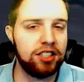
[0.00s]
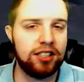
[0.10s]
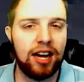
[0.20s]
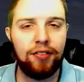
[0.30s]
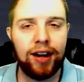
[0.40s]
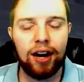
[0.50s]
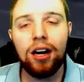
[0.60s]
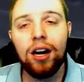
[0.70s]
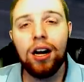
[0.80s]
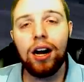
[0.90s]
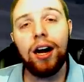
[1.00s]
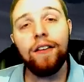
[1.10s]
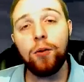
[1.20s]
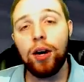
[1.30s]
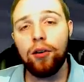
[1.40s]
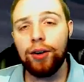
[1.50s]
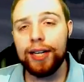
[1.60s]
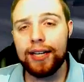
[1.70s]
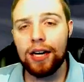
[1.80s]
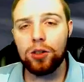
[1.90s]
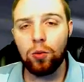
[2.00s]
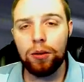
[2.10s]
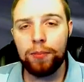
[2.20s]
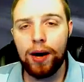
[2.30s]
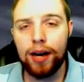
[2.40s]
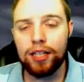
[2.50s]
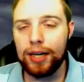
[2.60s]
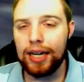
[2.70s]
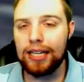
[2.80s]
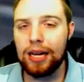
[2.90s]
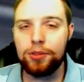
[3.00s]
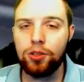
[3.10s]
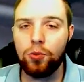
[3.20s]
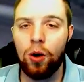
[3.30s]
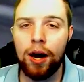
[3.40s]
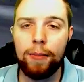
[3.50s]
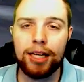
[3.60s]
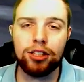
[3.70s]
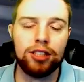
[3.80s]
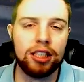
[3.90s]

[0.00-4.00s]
just not there. If you want to re-encounter Wimpod as many times as you want, make sure to